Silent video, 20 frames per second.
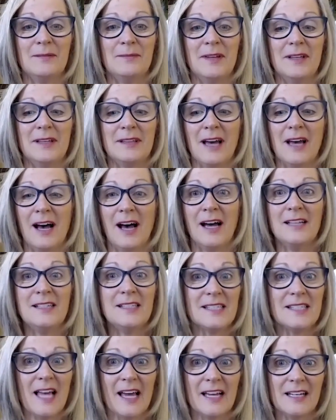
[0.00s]
the
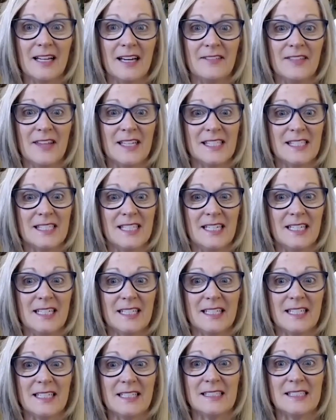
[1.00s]
onset of the
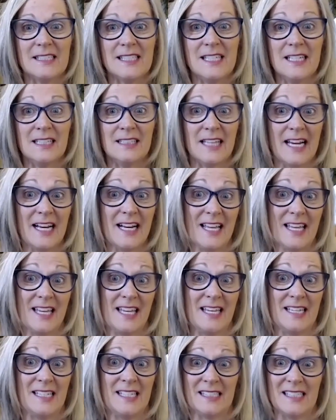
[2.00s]
Cetylite
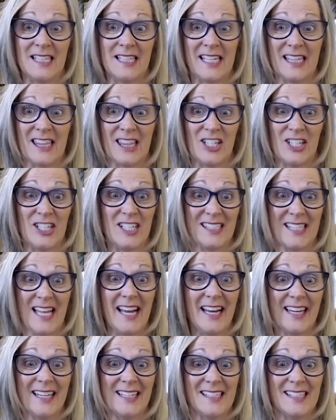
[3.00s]
is like 30
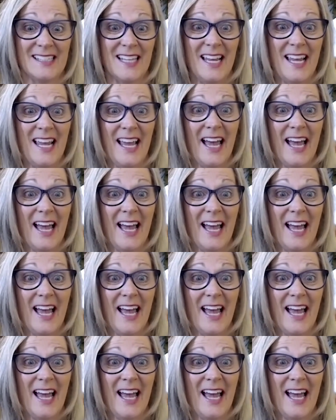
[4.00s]
seconds.